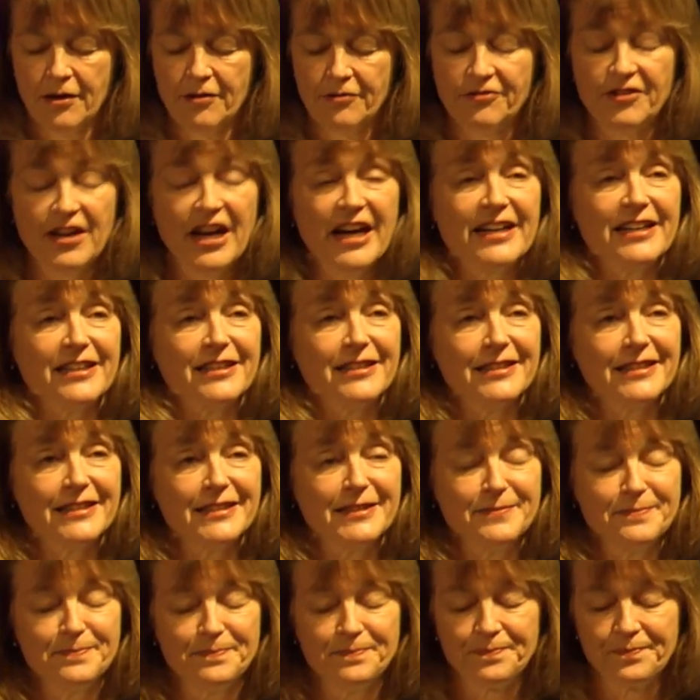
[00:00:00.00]

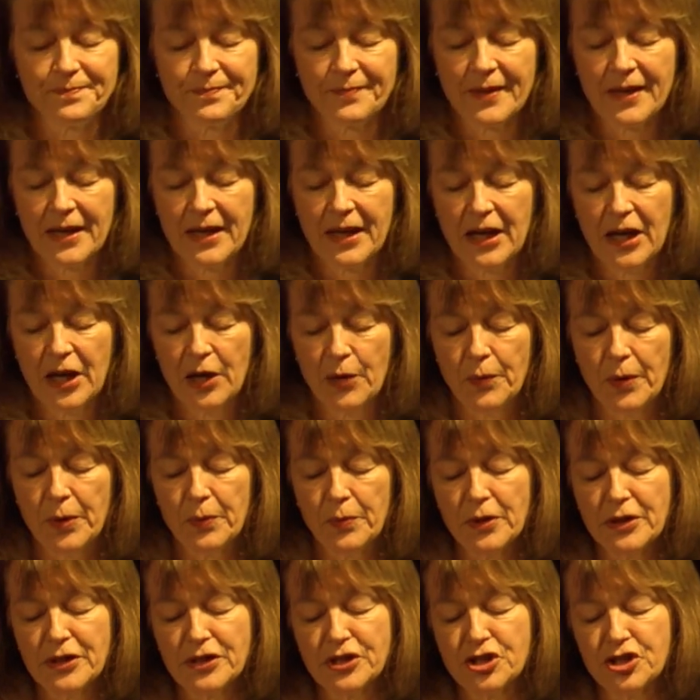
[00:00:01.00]
Finally, we
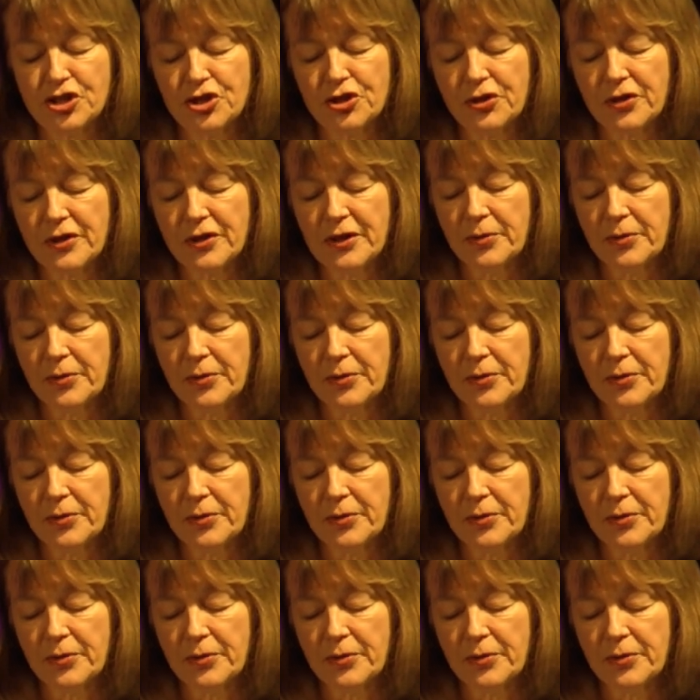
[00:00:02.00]
will ensure